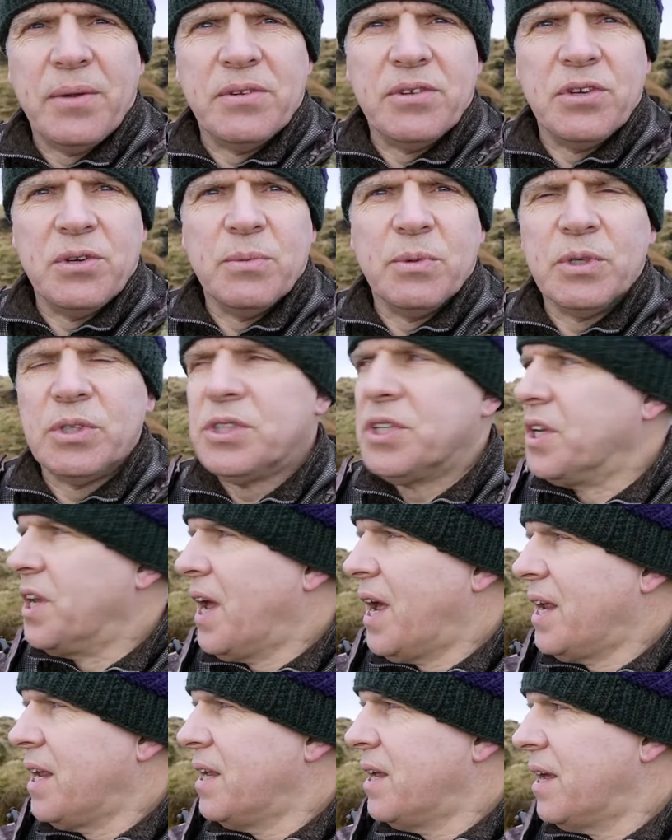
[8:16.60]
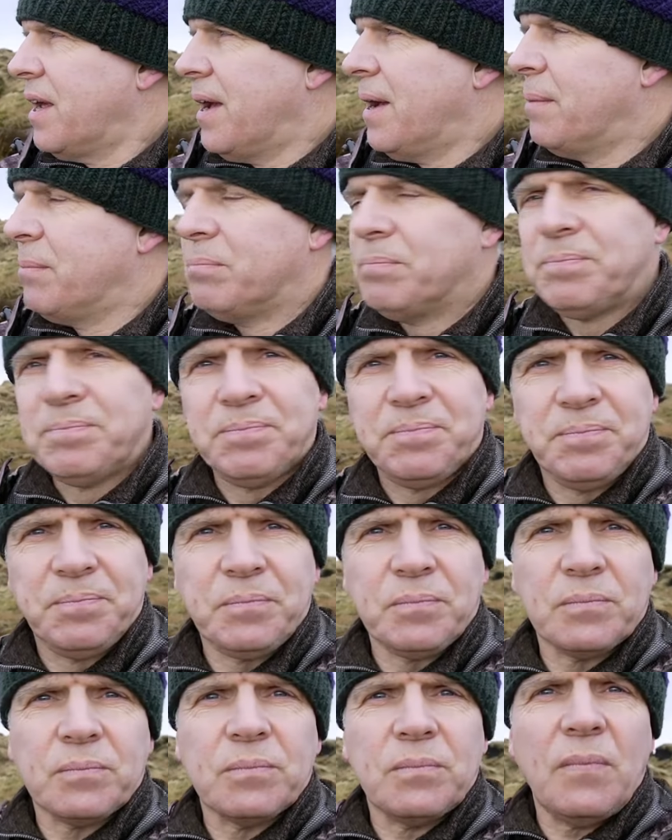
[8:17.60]
too much today. I
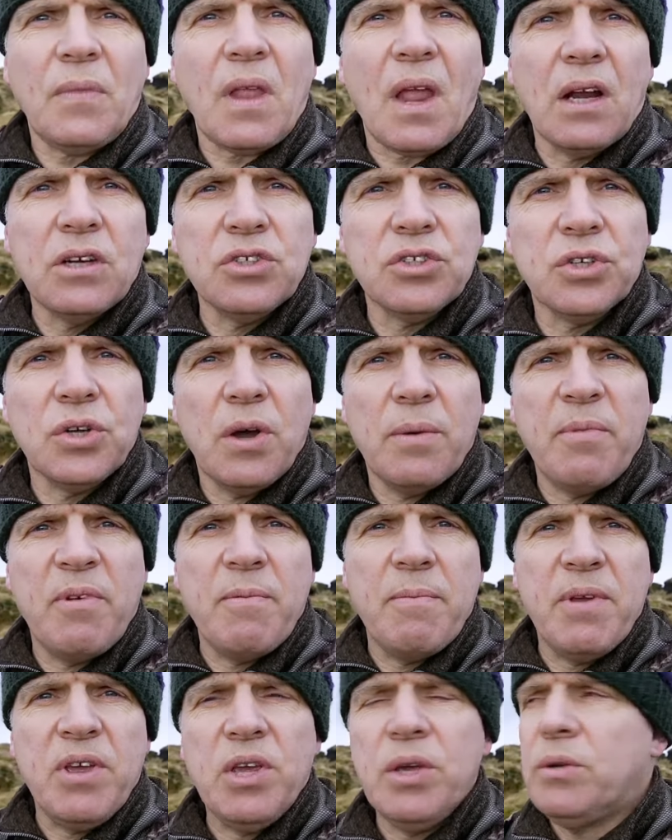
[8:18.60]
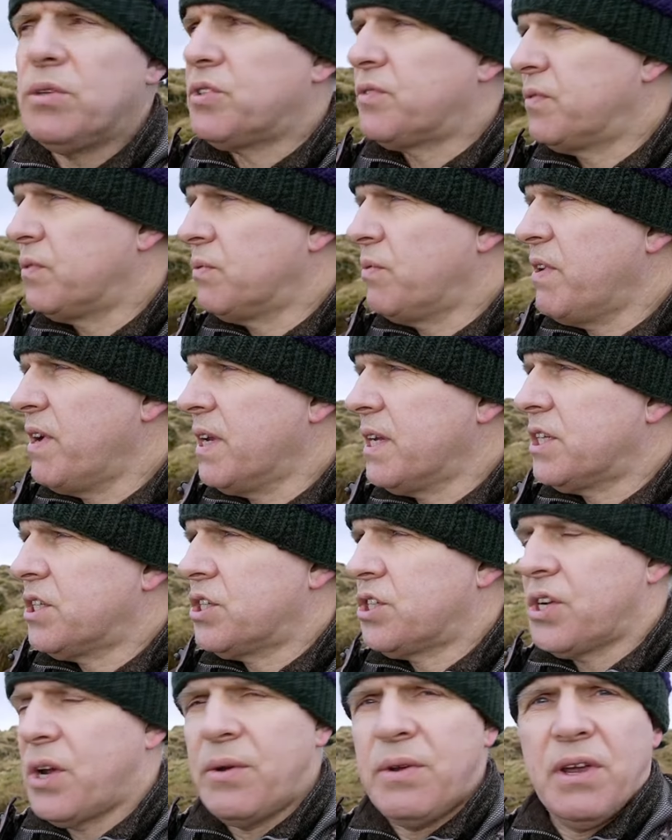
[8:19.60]
just thought it'd be useful really to
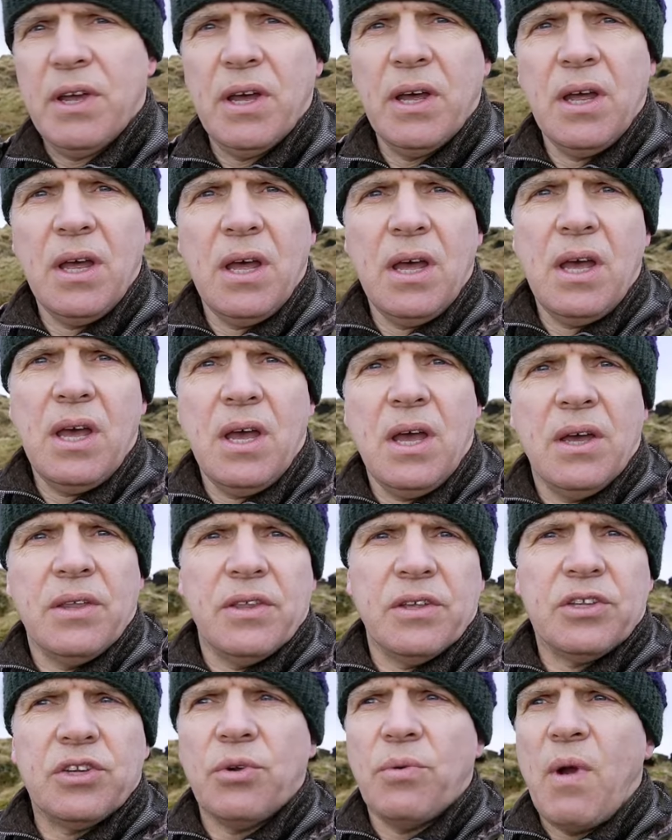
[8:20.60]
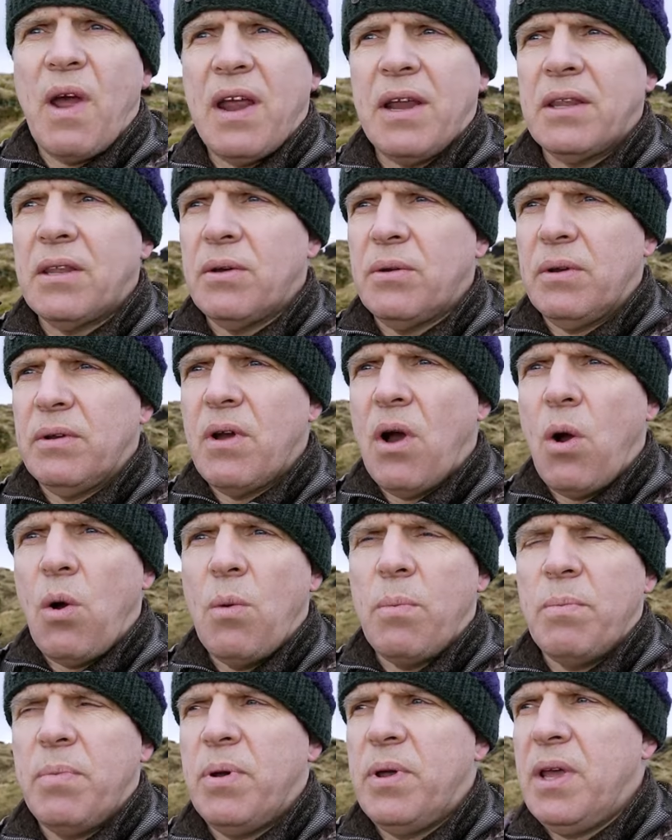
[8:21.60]
show you the terrain that we've got
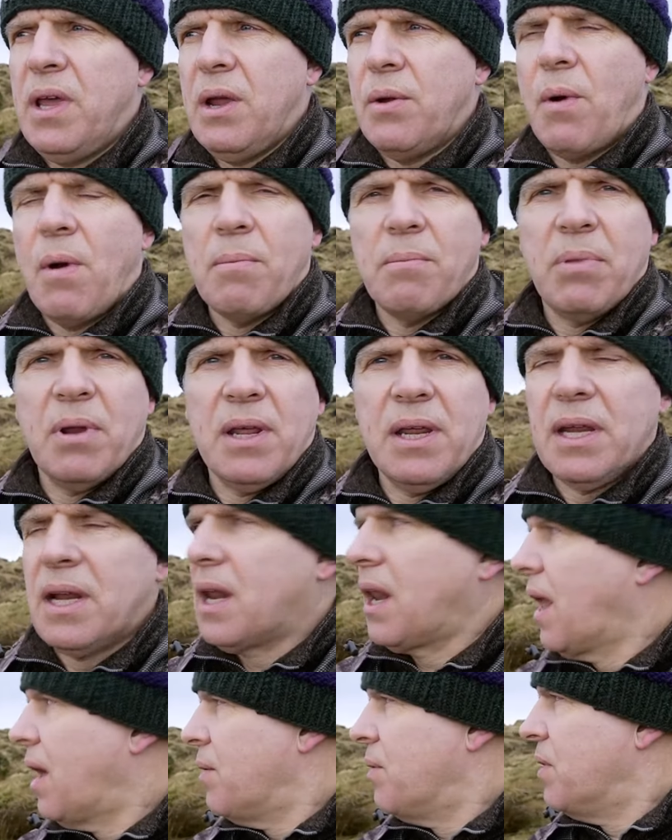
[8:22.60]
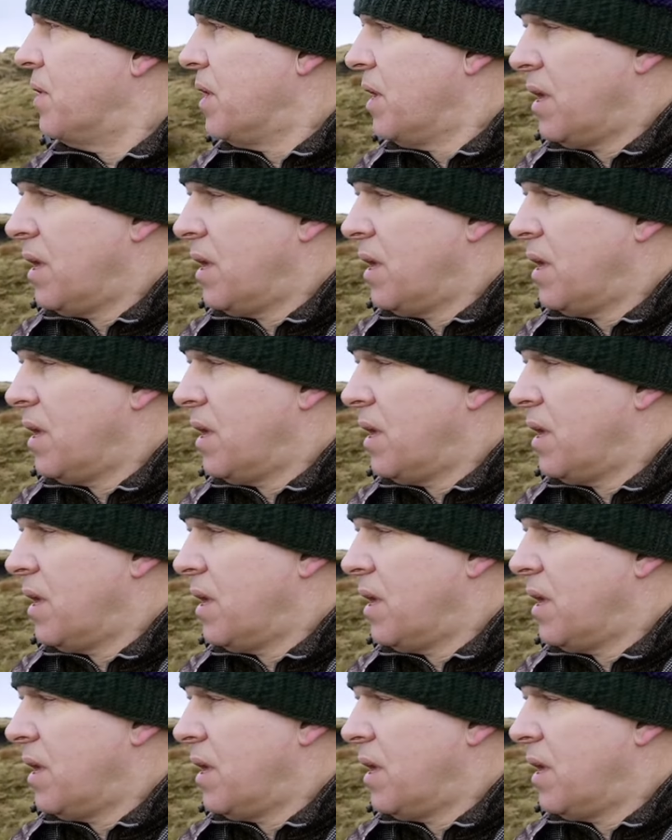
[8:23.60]
up here on Bleaklow.